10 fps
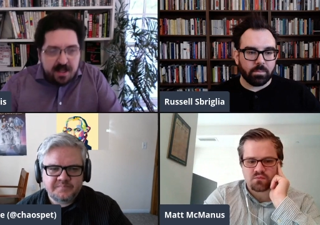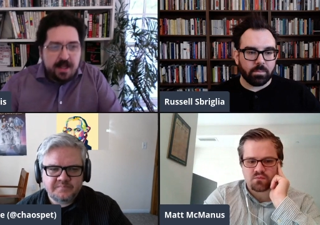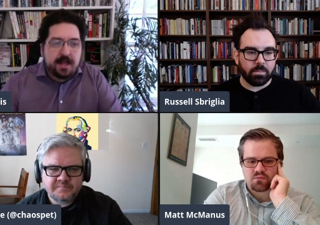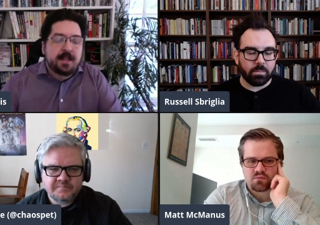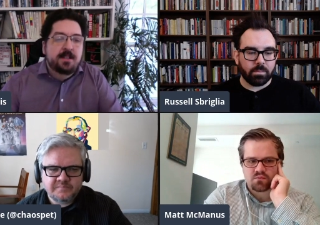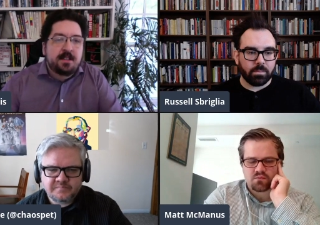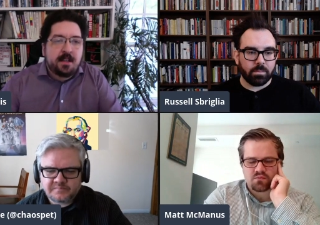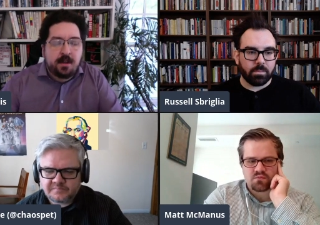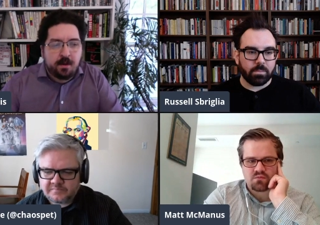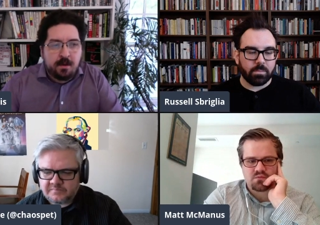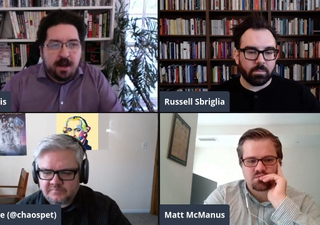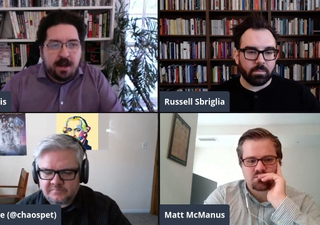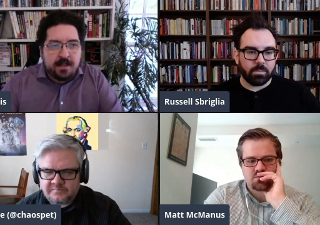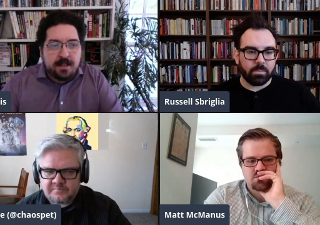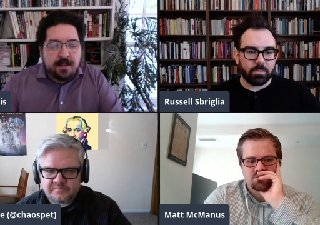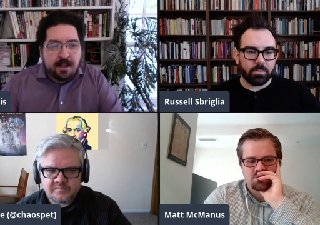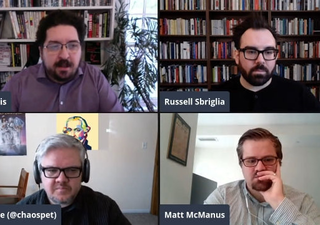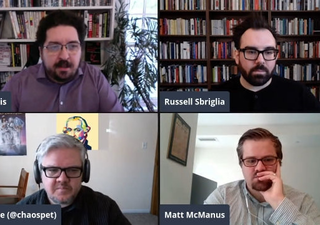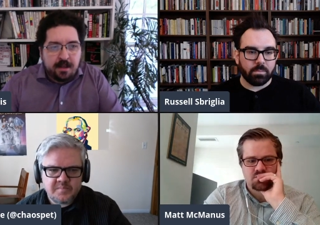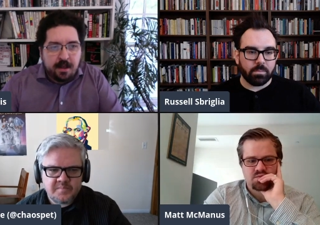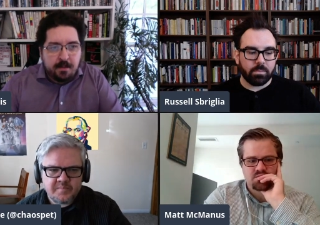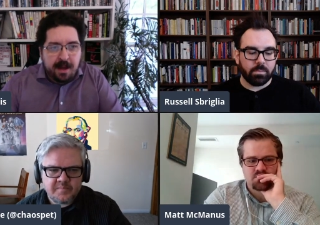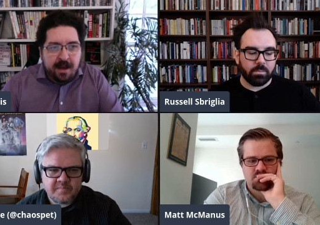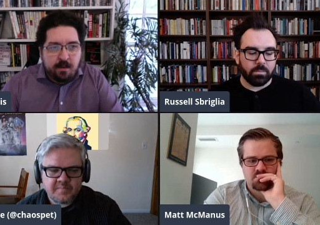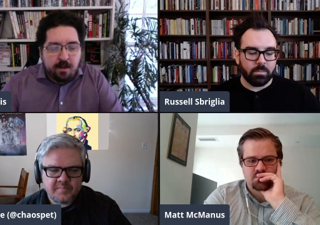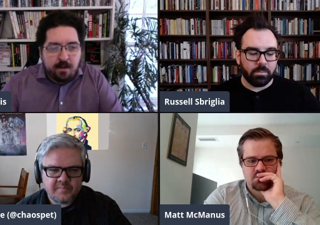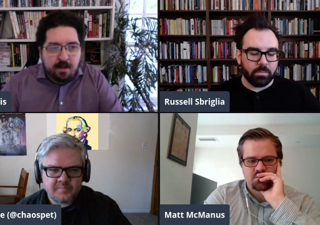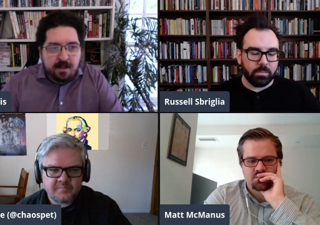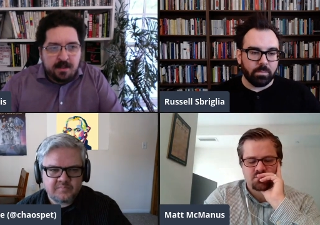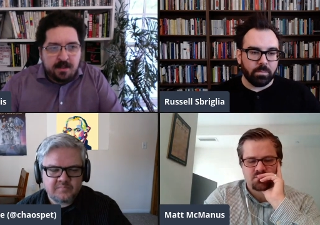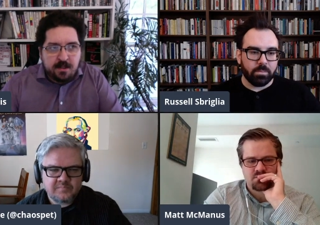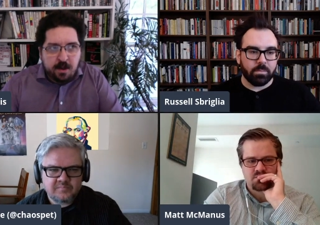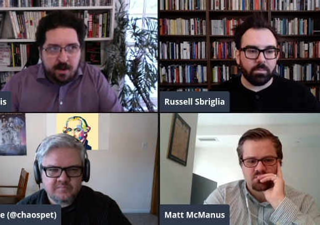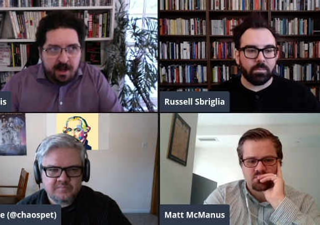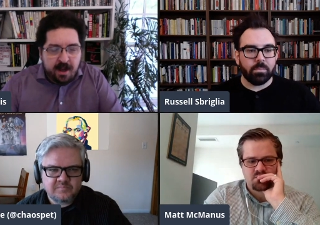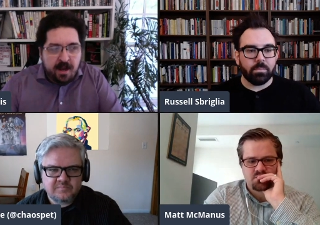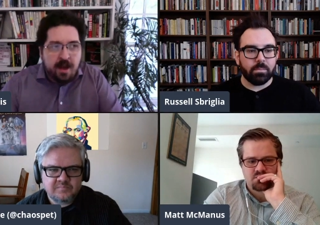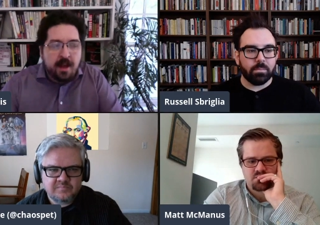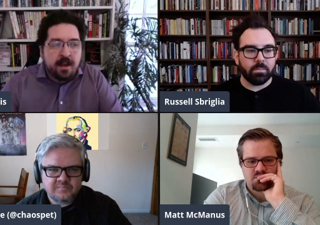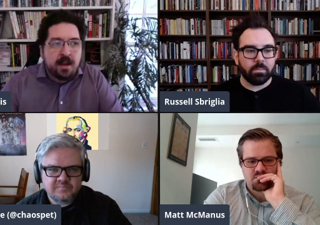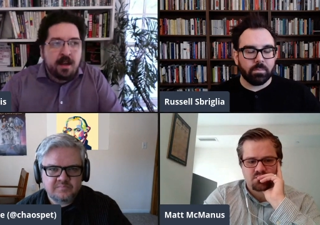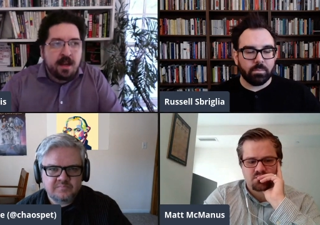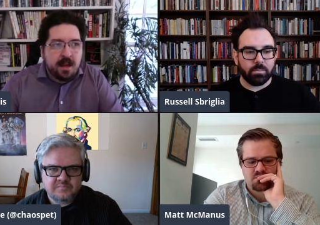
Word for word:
Speaker 1: is to think about what was going on